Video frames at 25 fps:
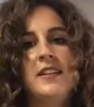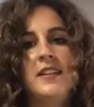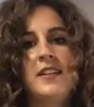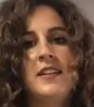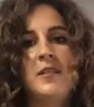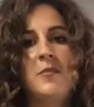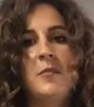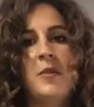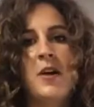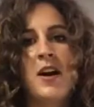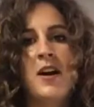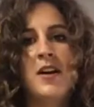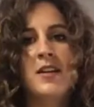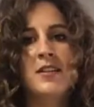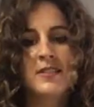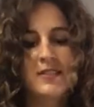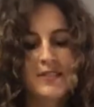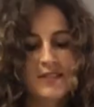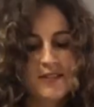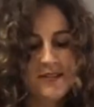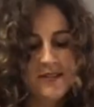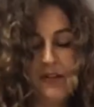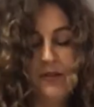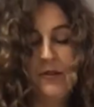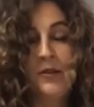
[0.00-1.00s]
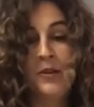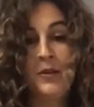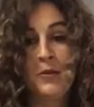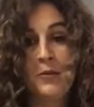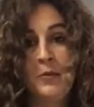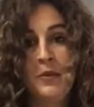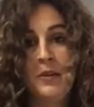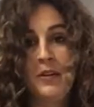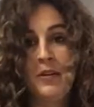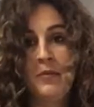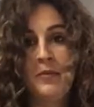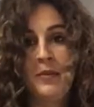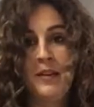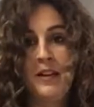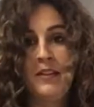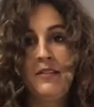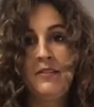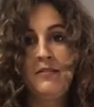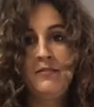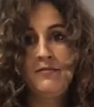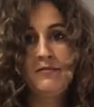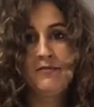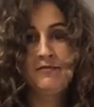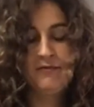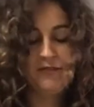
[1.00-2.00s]
in the box. So there will
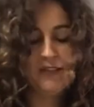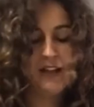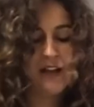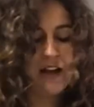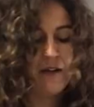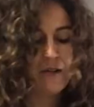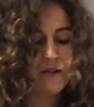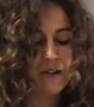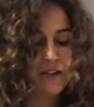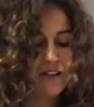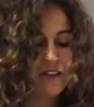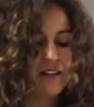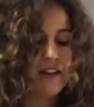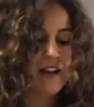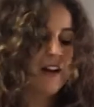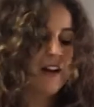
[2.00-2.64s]
be flour on the